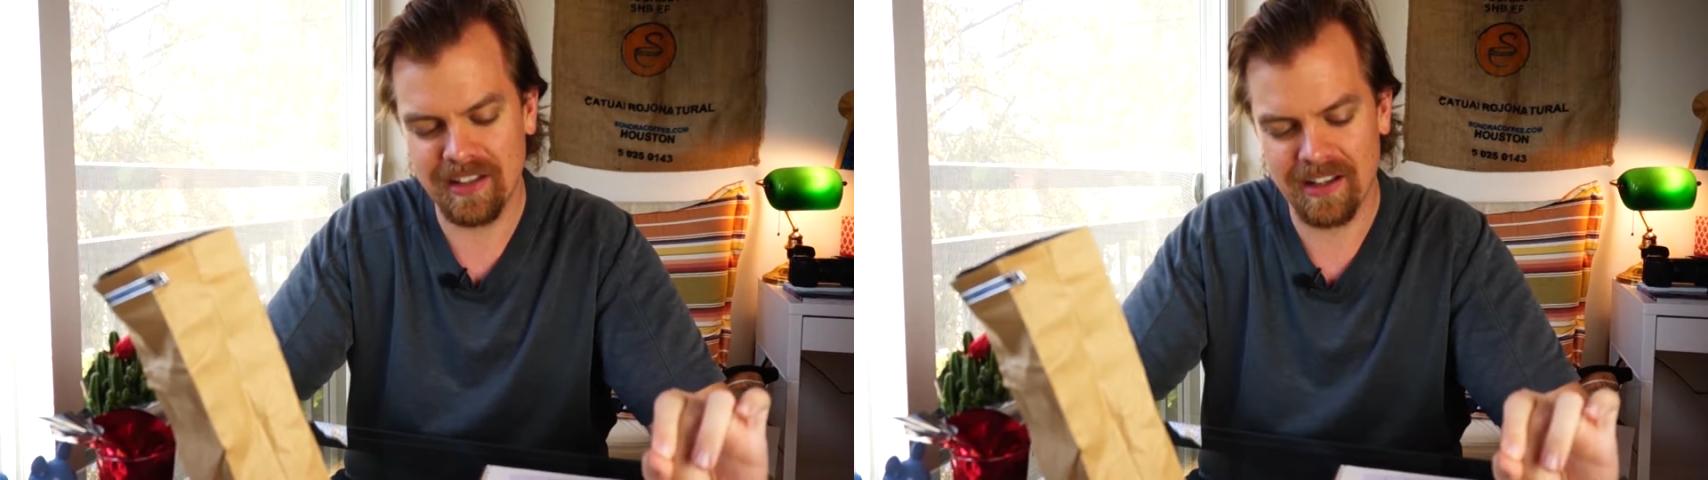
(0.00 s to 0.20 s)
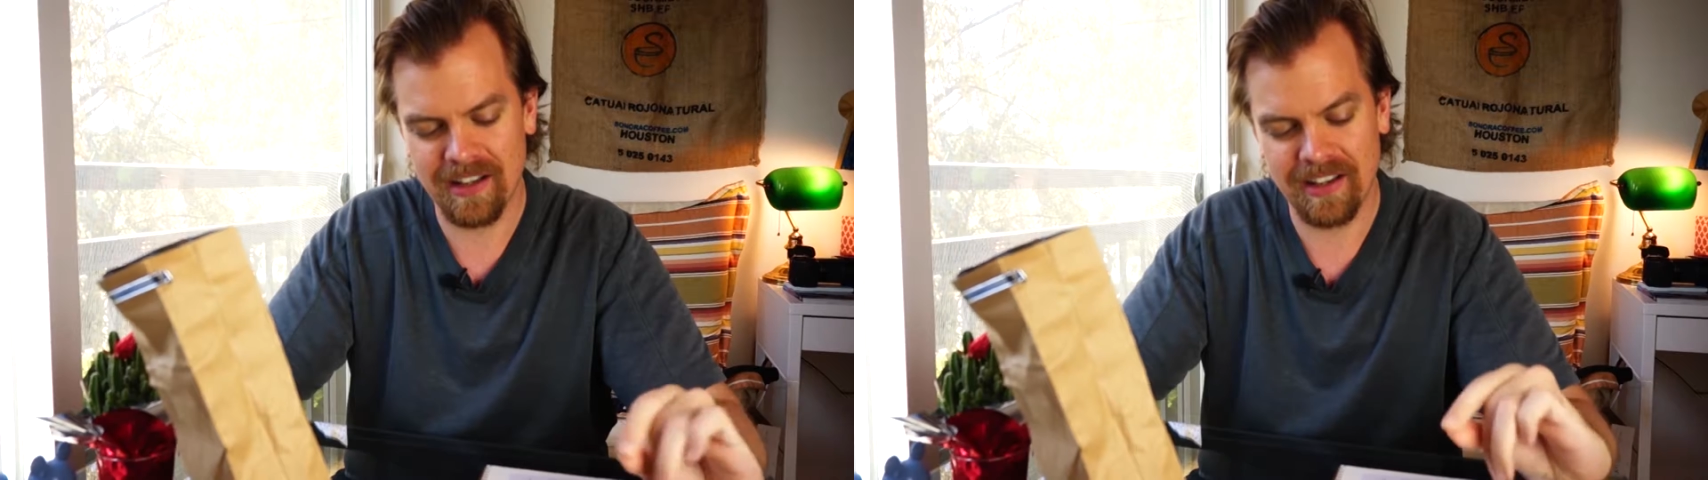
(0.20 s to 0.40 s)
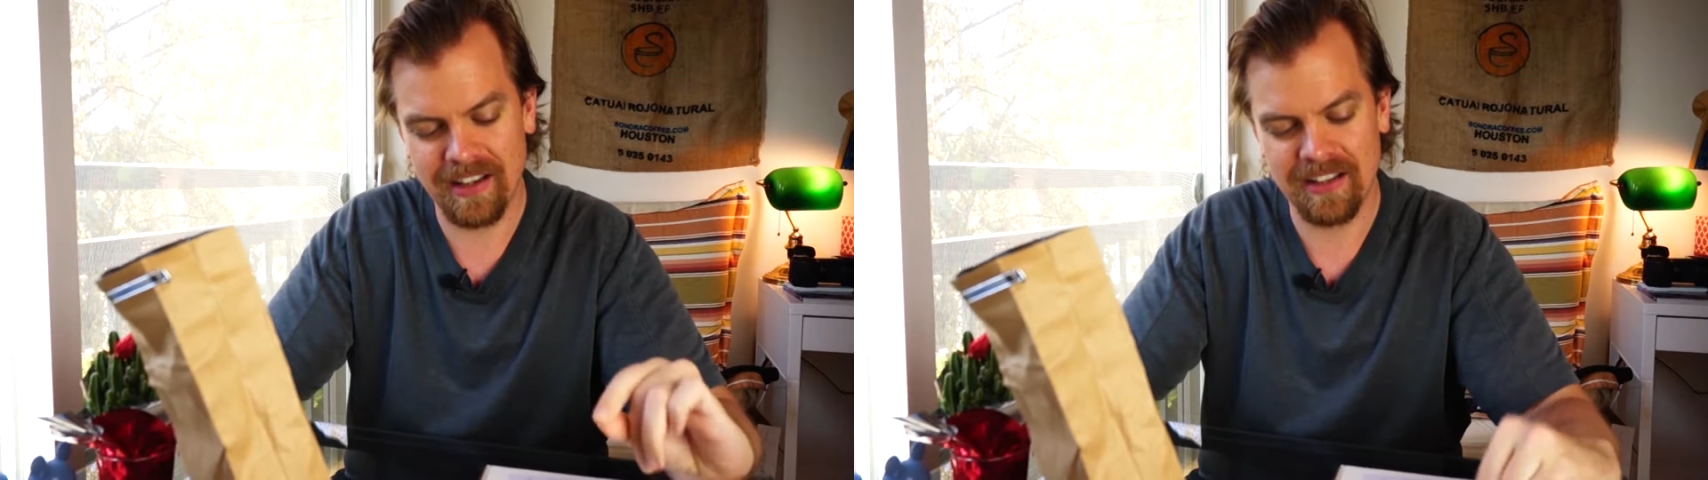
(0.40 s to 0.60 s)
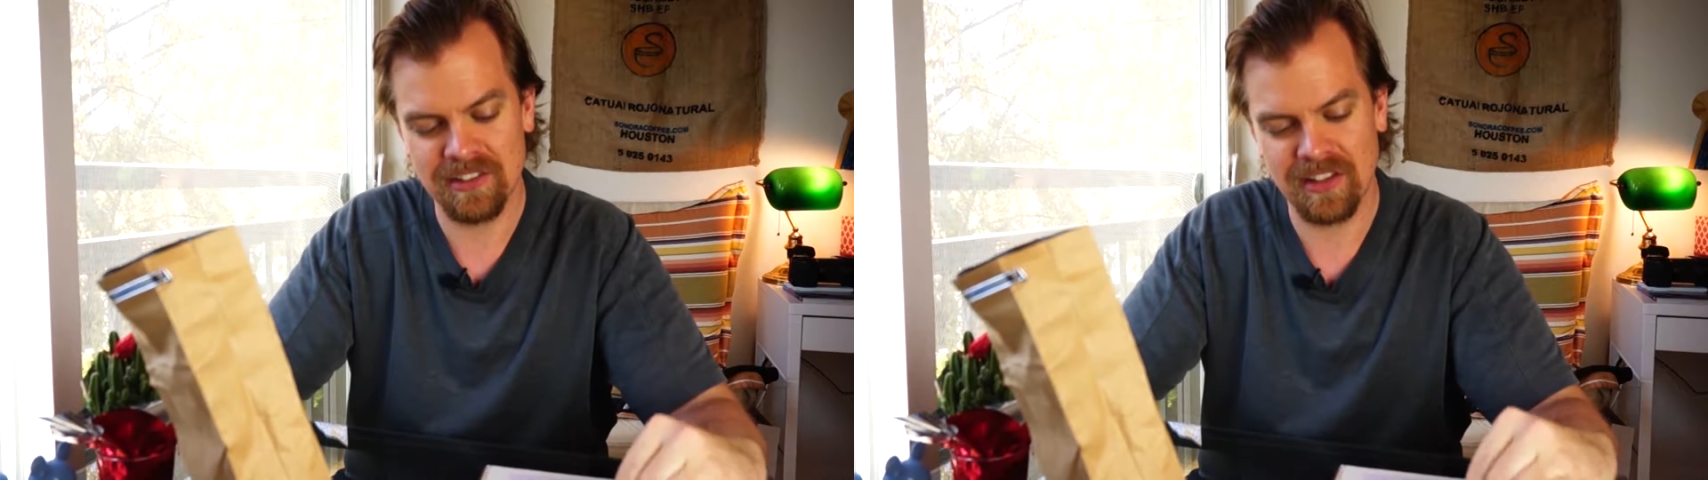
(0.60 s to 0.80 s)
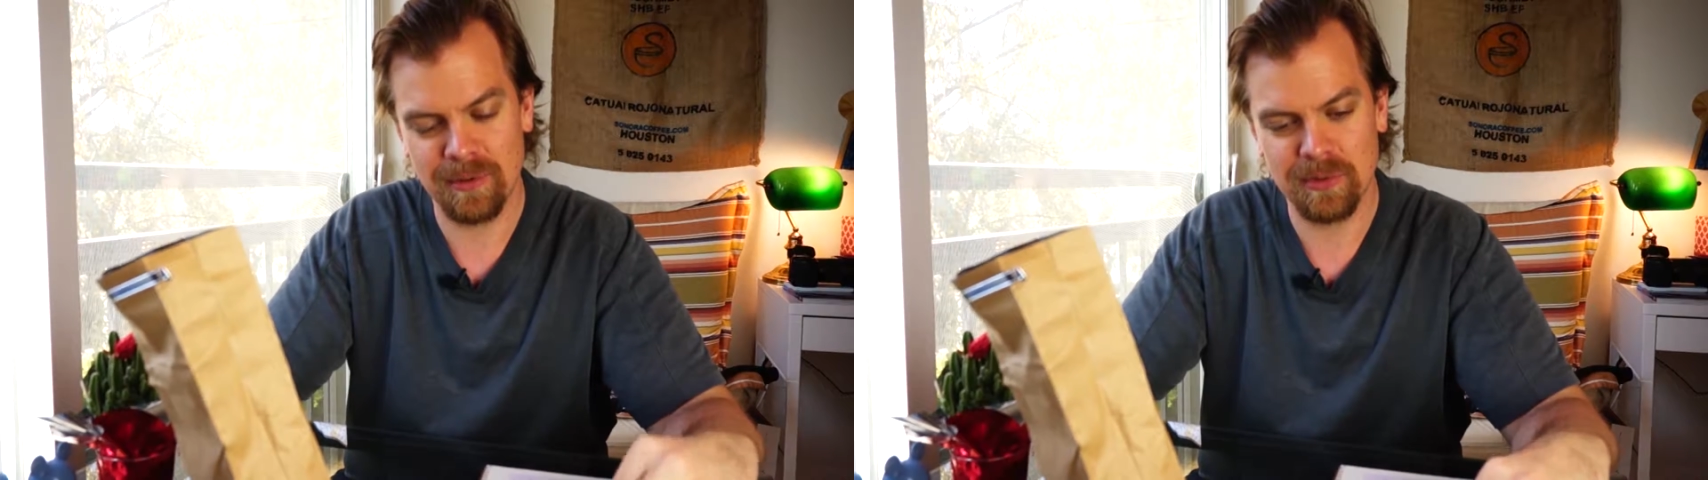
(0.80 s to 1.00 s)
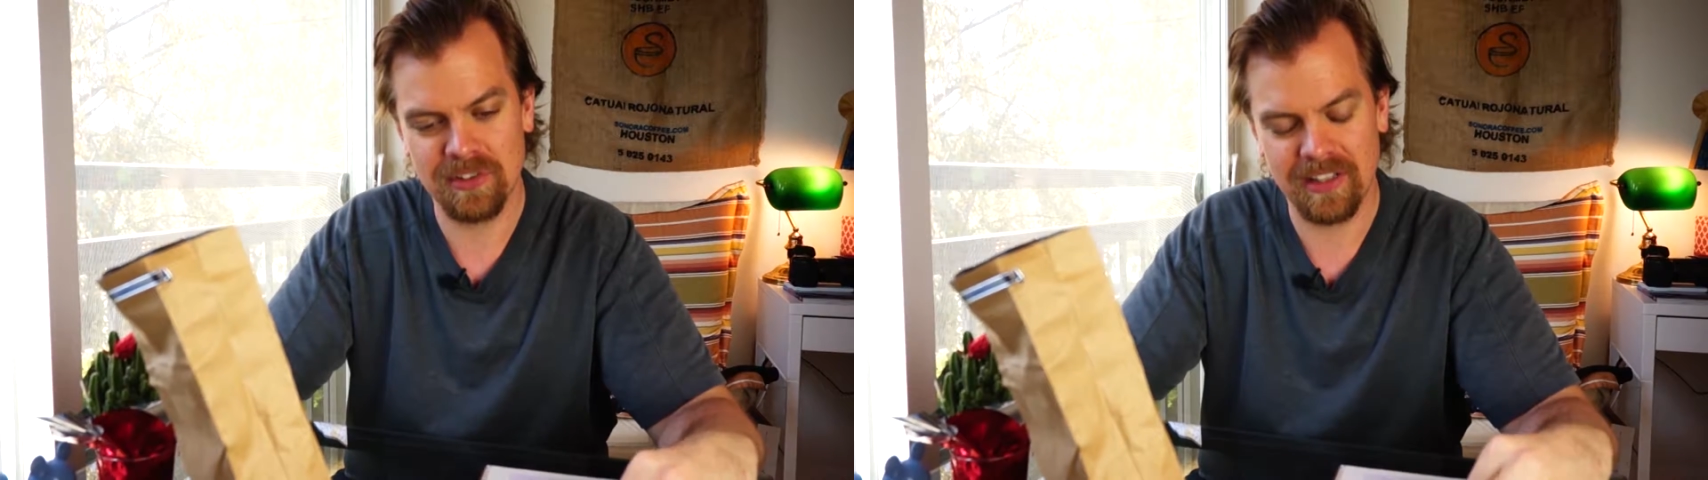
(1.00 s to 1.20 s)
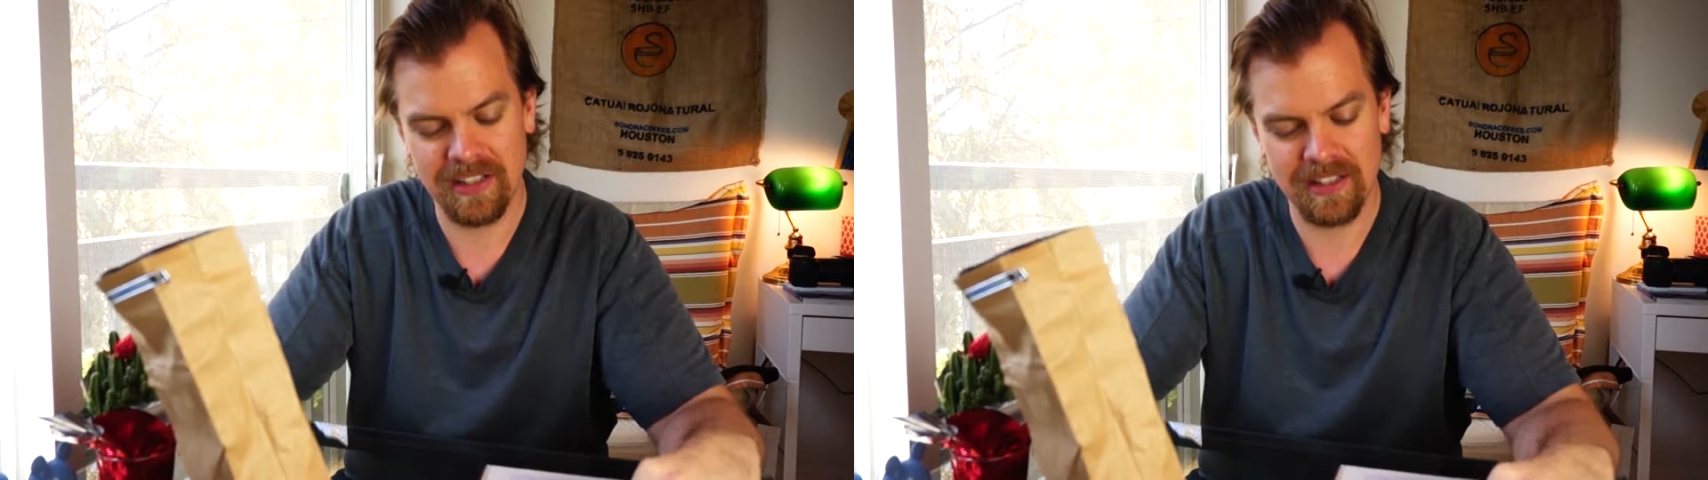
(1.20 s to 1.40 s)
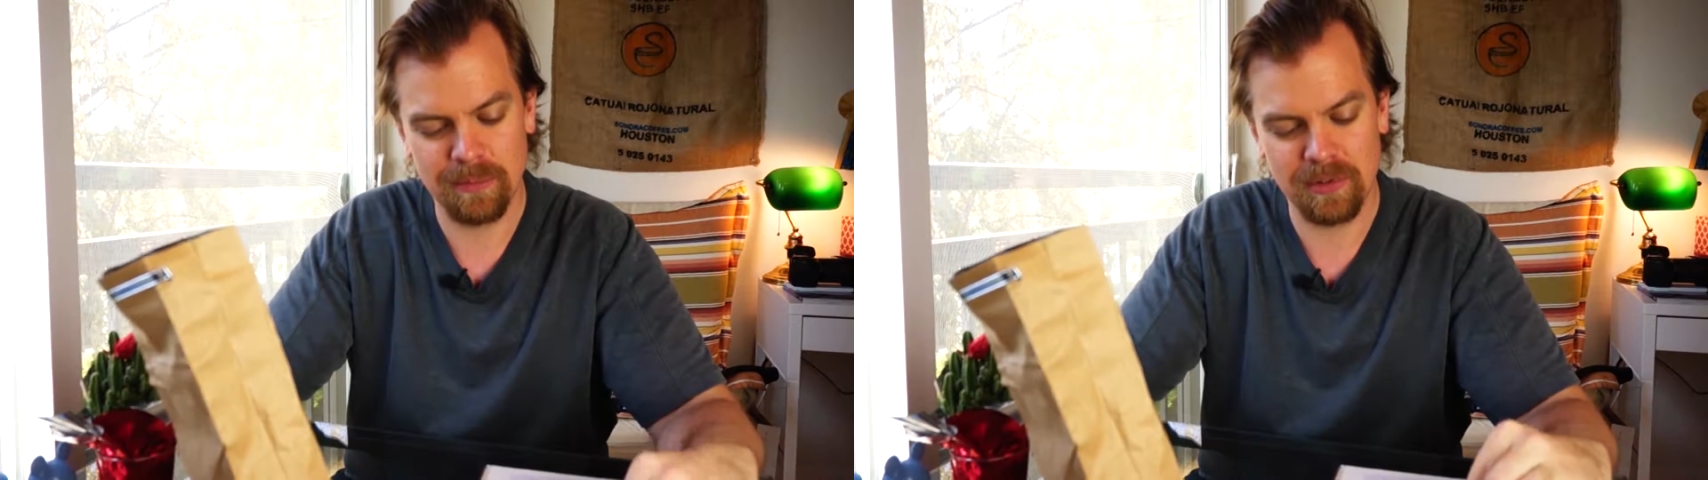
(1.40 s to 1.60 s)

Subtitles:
as I was setting up